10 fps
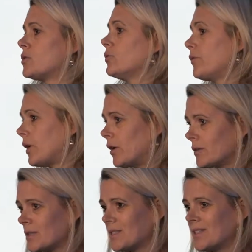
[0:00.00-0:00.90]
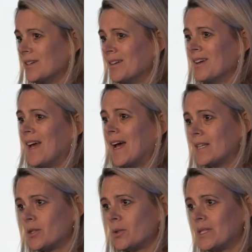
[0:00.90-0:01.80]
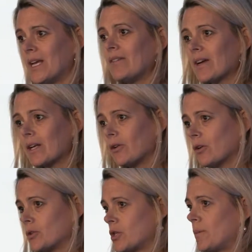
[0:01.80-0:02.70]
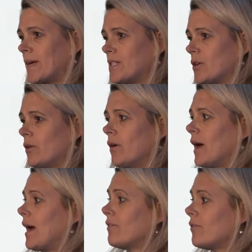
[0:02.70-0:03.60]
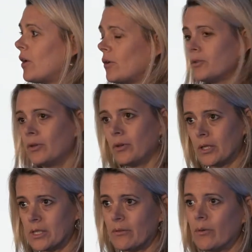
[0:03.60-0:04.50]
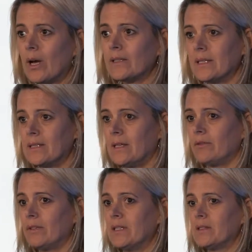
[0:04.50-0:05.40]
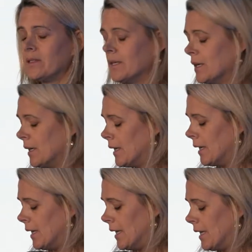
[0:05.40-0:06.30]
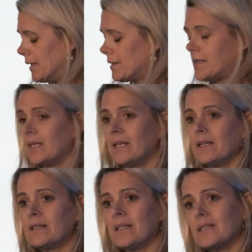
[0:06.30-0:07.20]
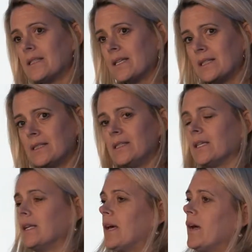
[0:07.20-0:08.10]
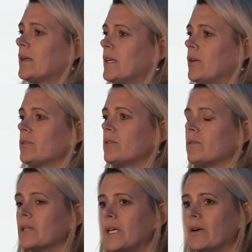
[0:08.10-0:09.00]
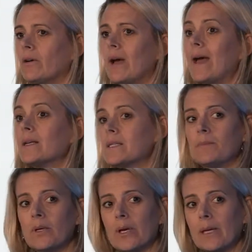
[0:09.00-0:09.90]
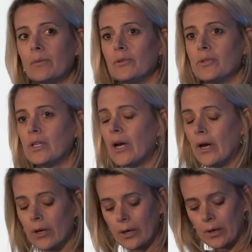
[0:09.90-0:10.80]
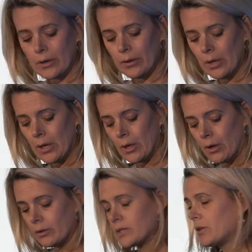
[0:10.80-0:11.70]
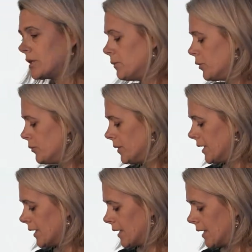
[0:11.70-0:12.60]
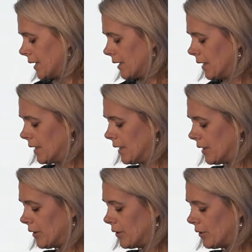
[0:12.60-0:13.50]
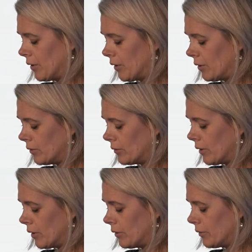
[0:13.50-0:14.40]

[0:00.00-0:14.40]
have often lived through 10 years of suffering associated with their consumption abuse before they get any kind of treatment or help. And this is the statistics. These are the stats that